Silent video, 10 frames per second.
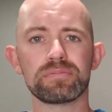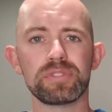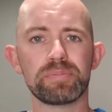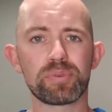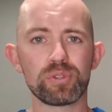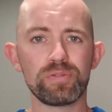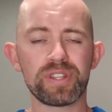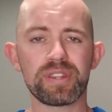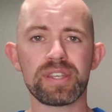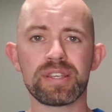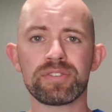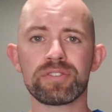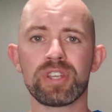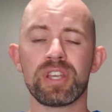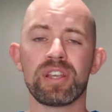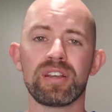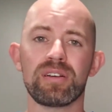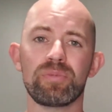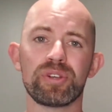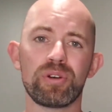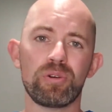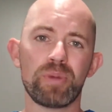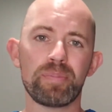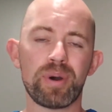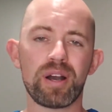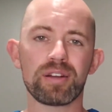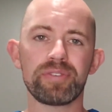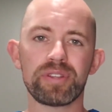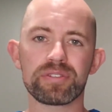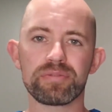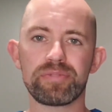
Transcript: improving things. We know mibography, there's some